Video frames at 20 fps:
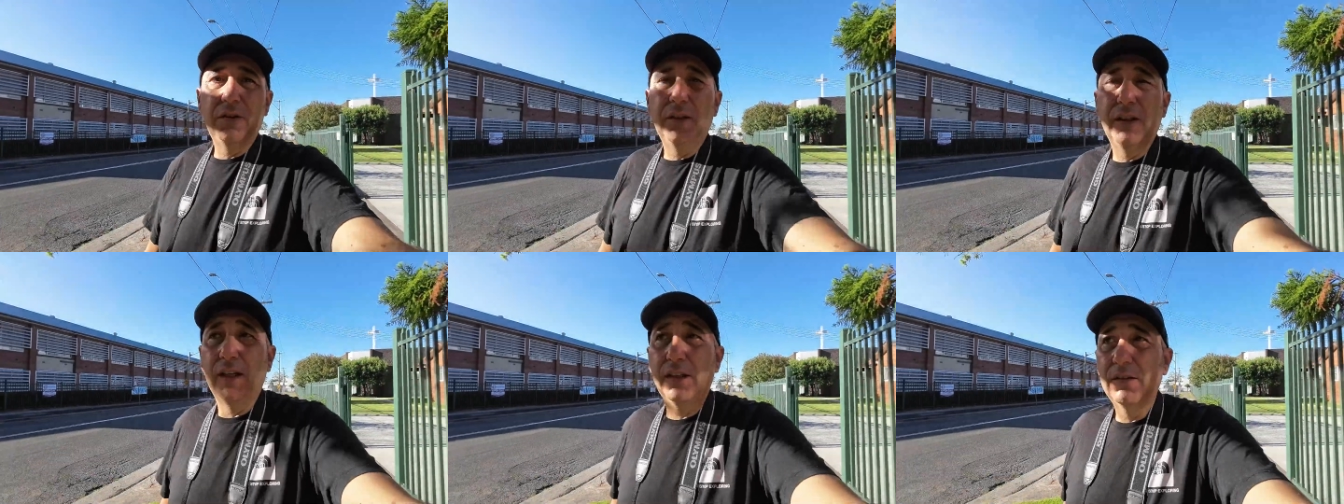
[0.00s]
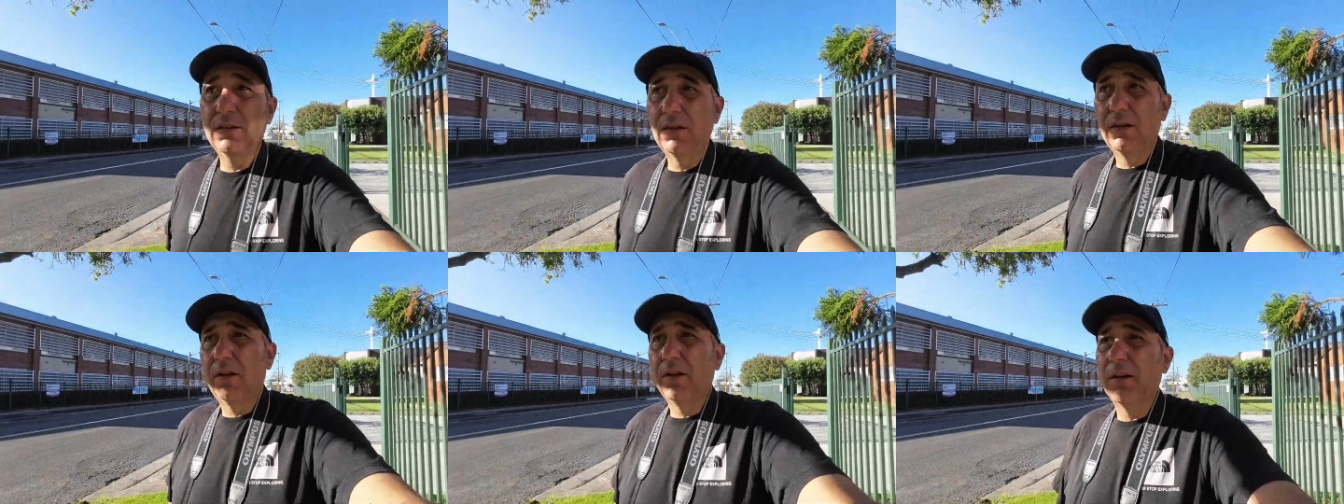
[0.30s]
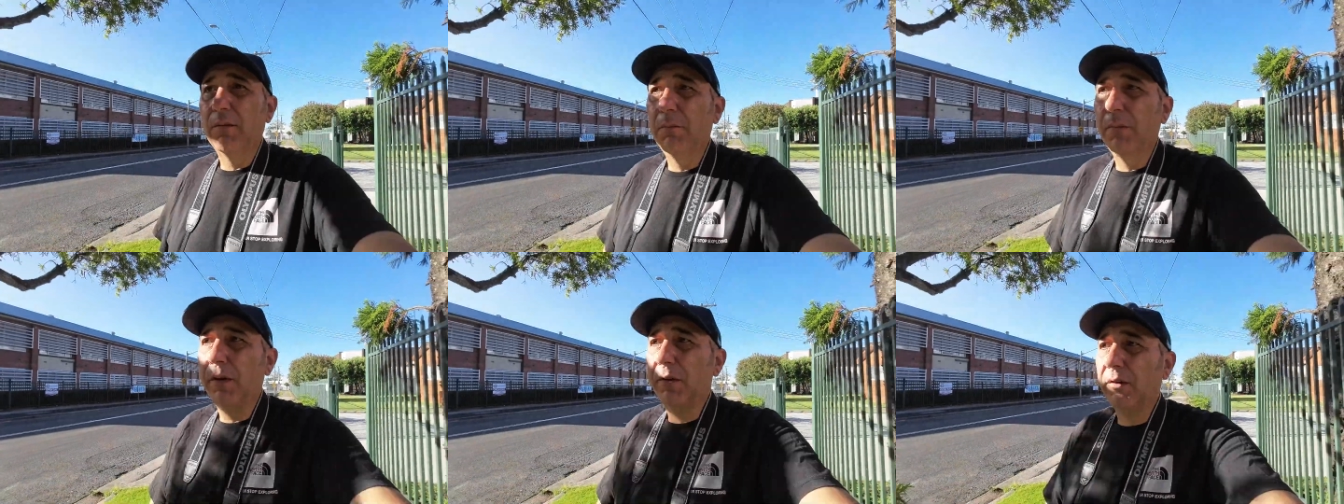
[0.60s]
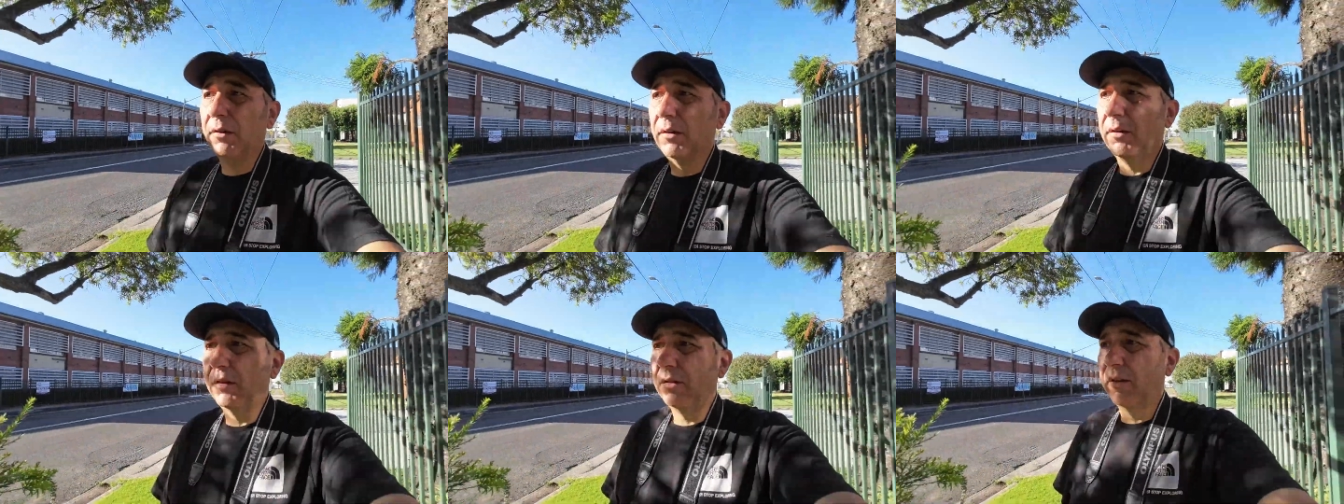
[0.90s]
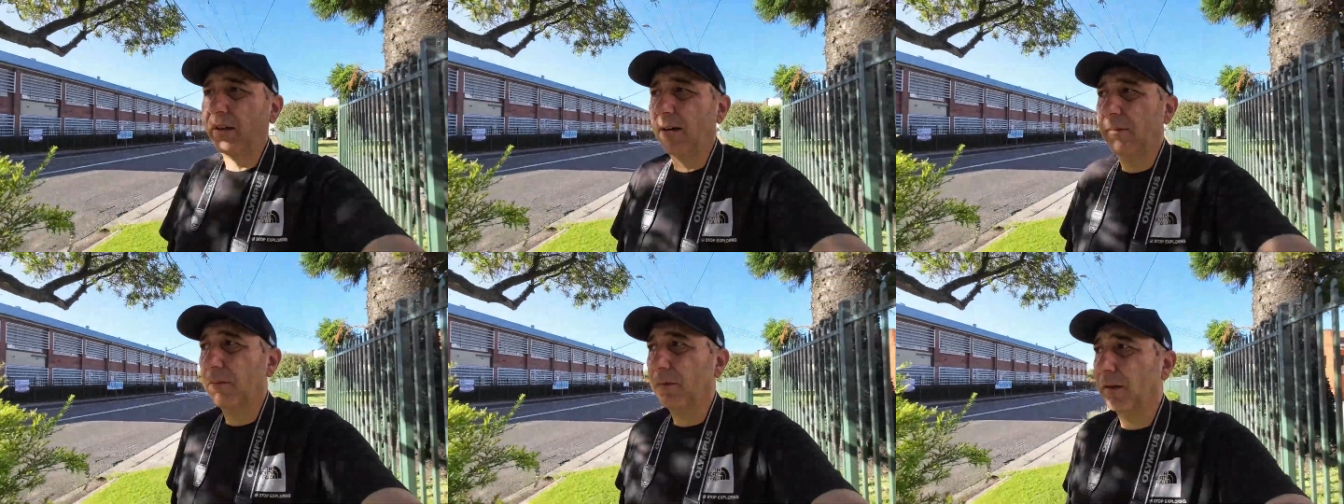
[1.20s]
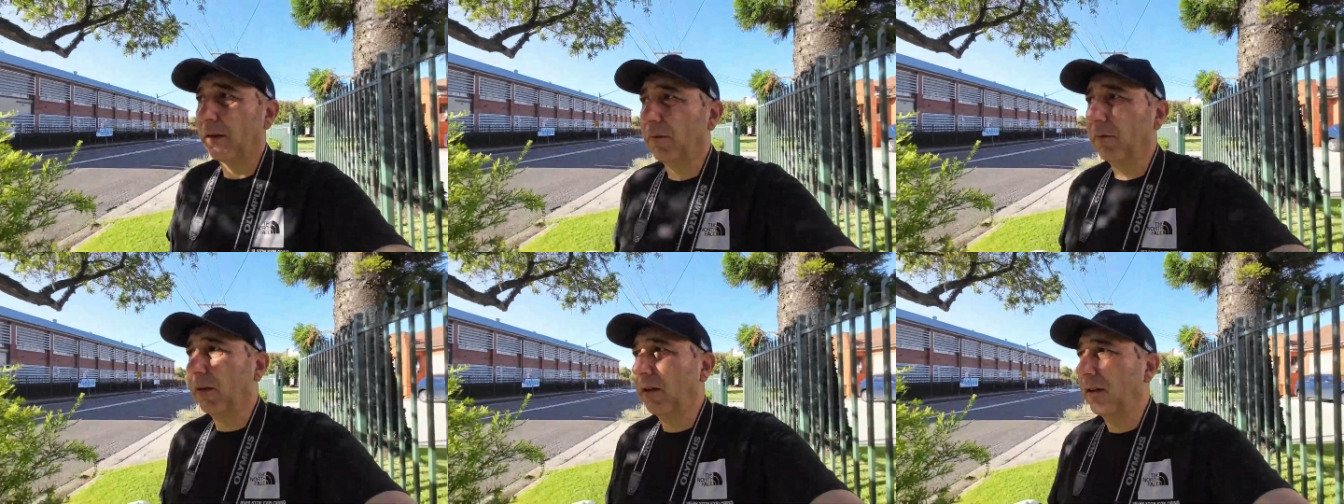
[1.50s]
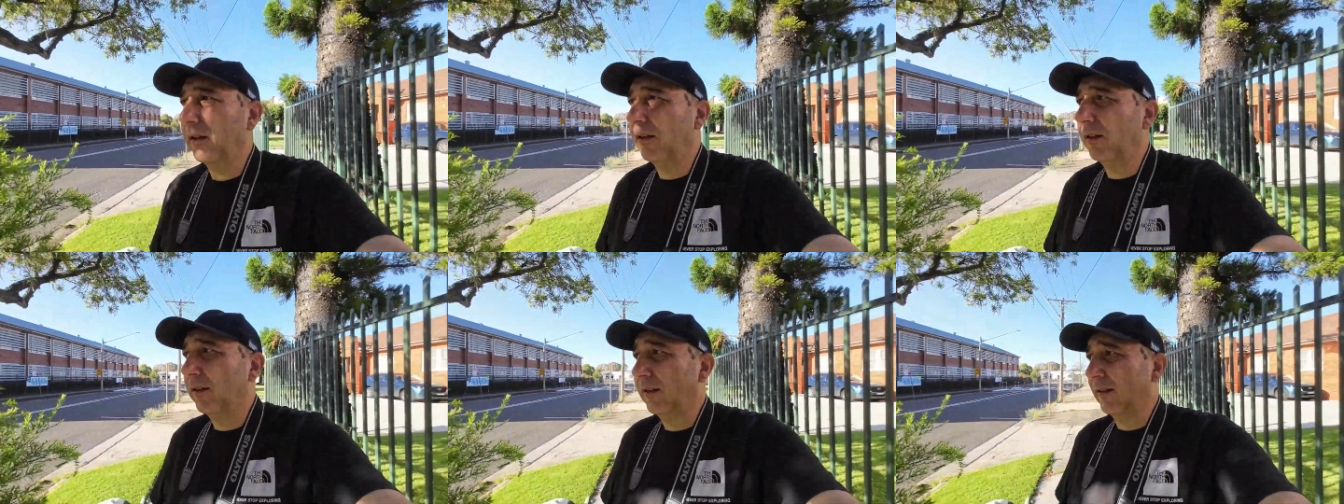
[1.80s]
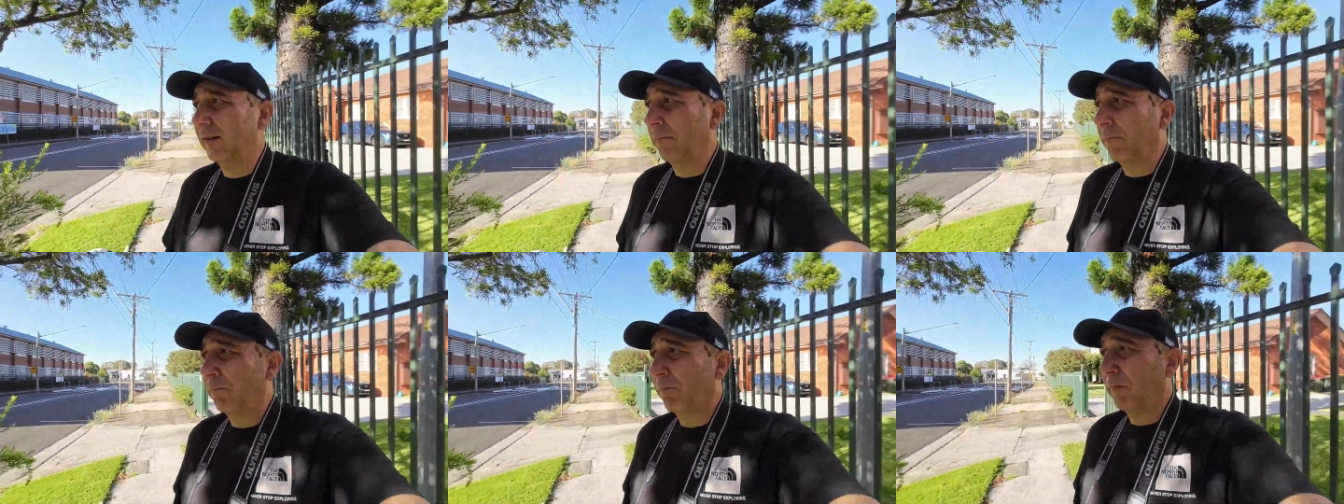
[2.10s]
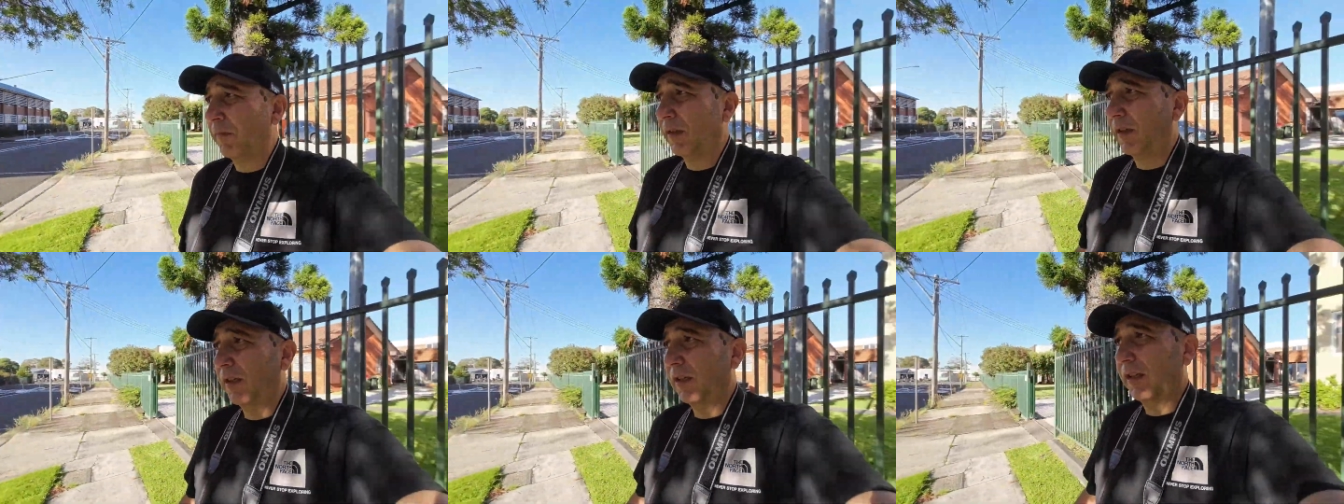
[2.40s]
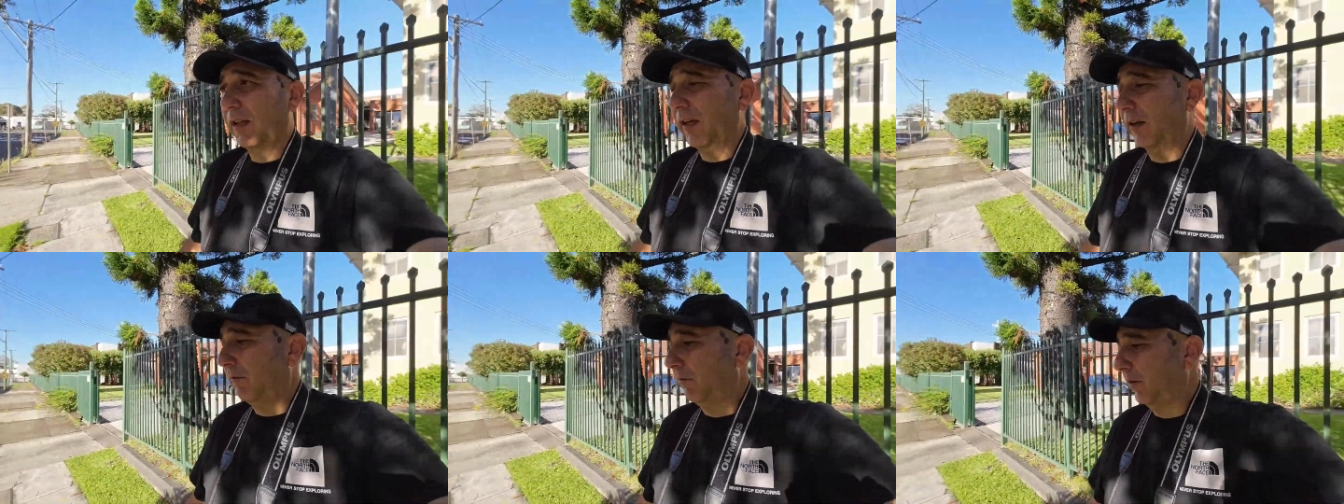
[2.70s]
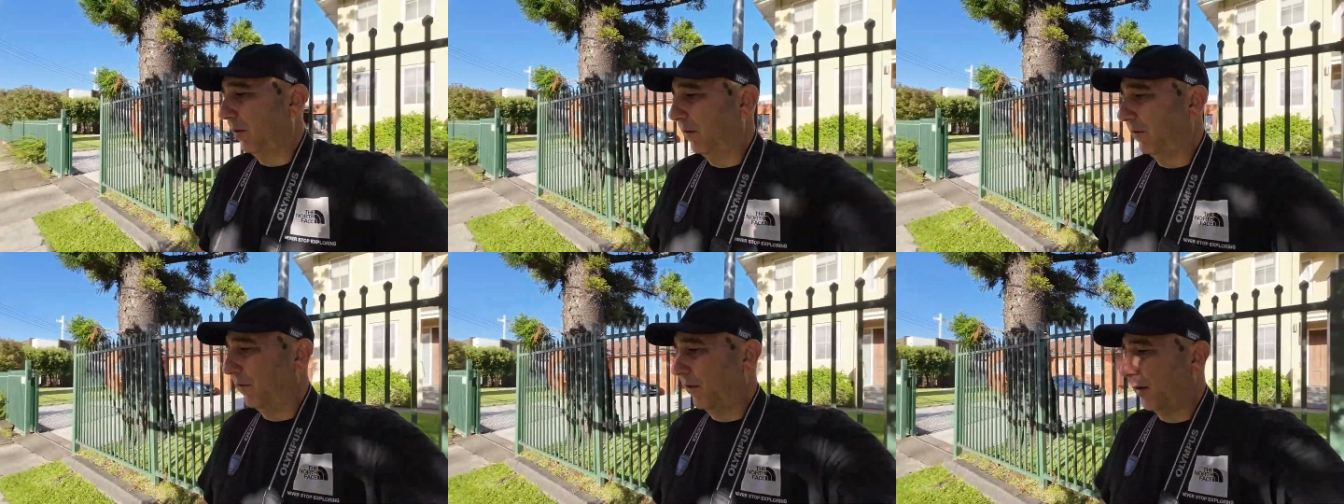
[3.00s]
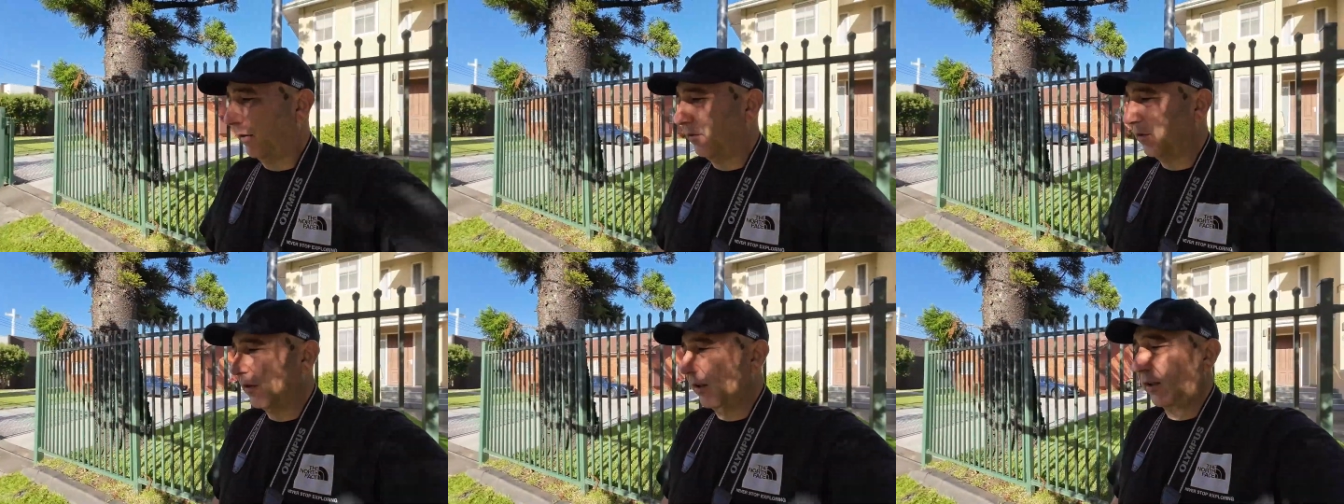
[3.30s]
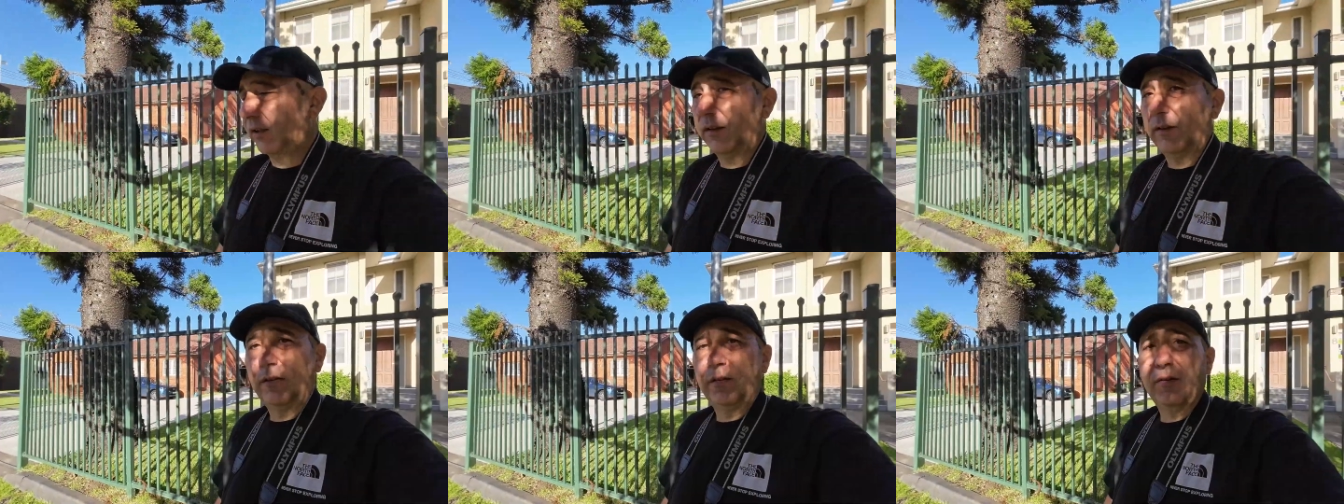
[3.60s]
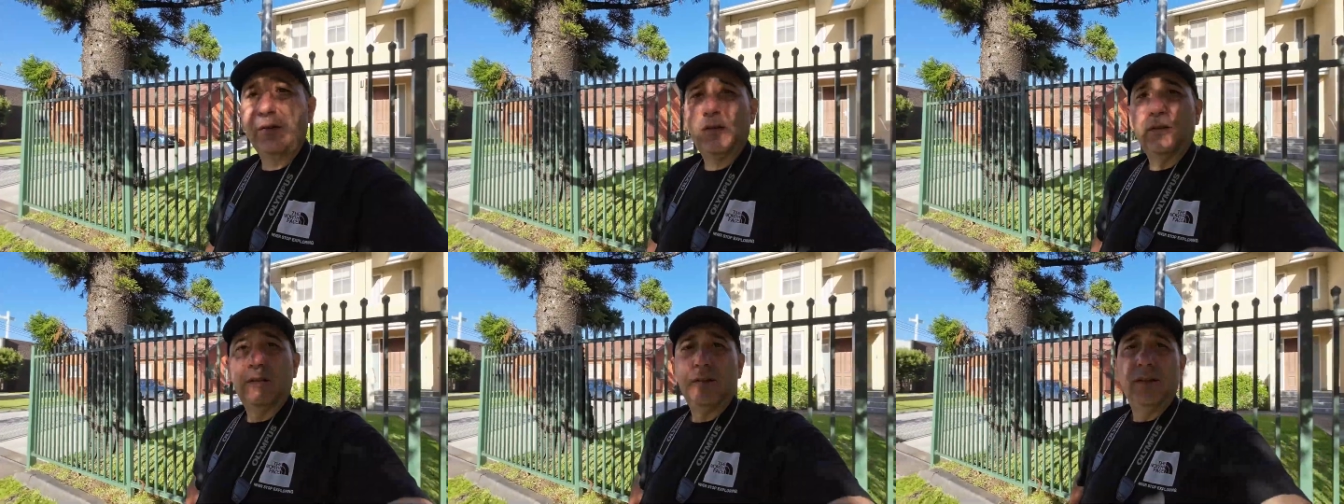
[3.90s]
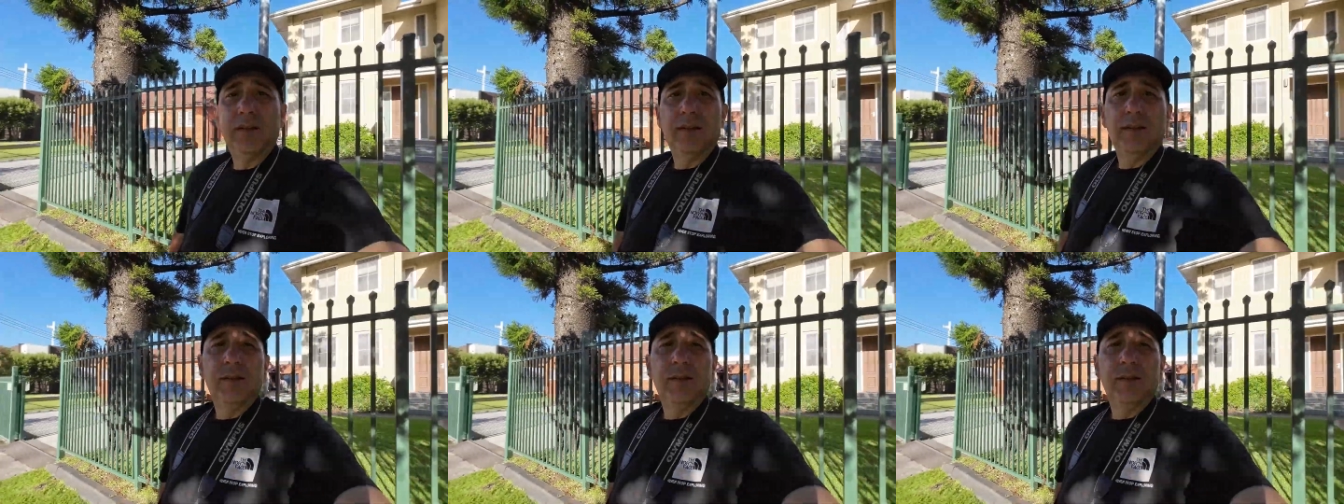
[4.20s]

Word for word: You know, it's not like a mirrorless camera where you know every five seconds